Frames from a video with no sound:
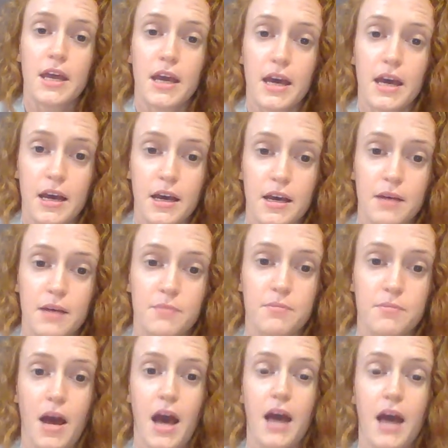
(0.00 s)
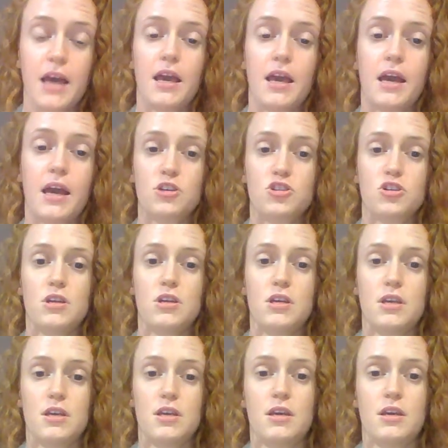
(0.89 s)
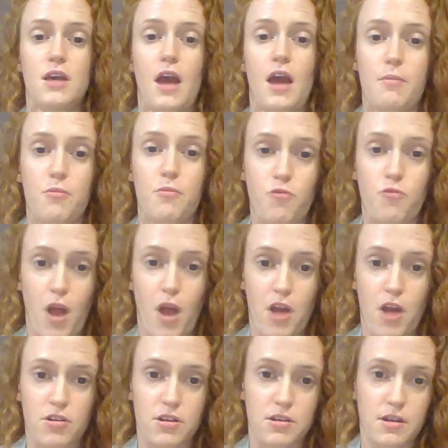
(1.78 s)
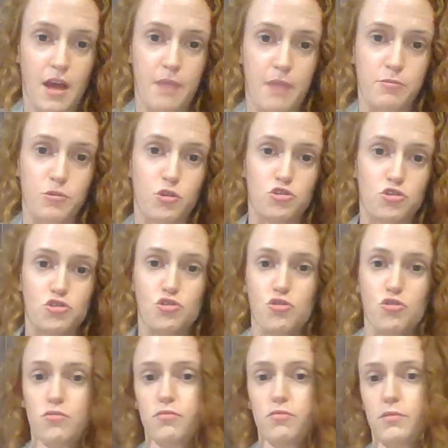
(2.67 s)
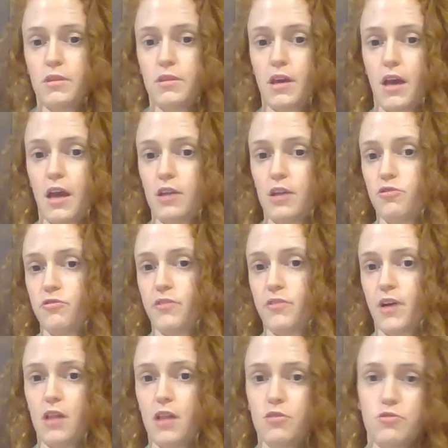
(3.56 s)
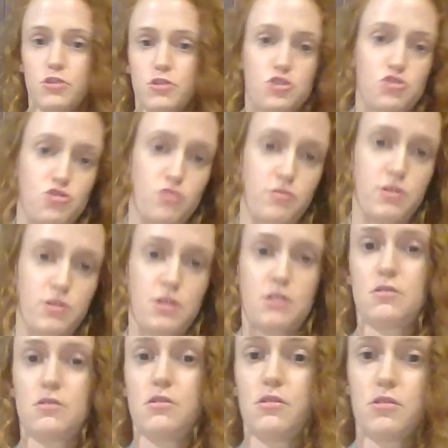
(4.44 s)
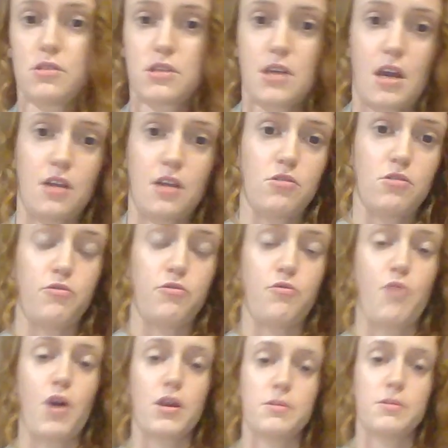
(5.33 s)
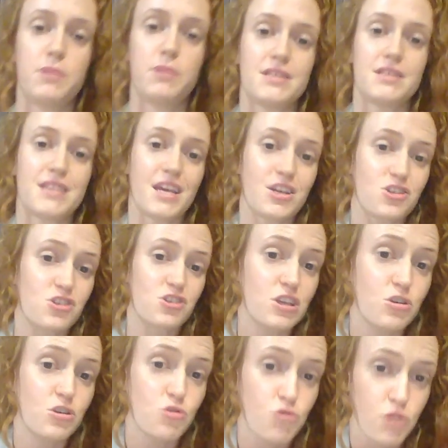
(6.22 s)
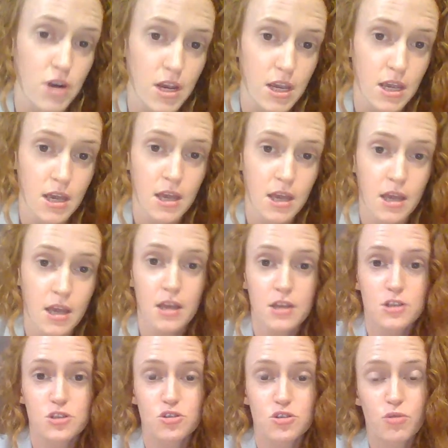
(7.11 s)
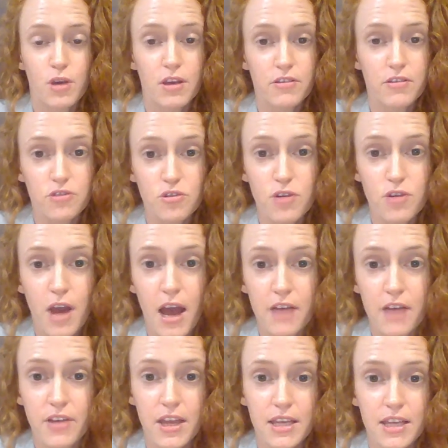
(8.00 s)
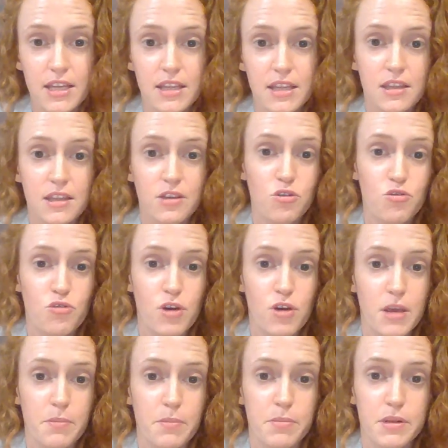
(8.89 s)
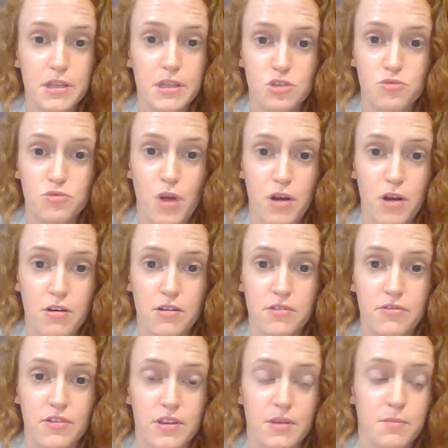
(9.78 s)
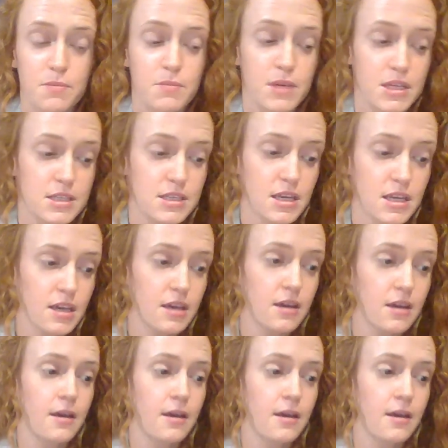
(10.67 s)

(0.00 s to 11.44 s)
I actually am wearing, I'm not sure the kind of color it's showing, it looks kind of white, but it's actually gray. So if you have anything gray, please wear it for the meeting.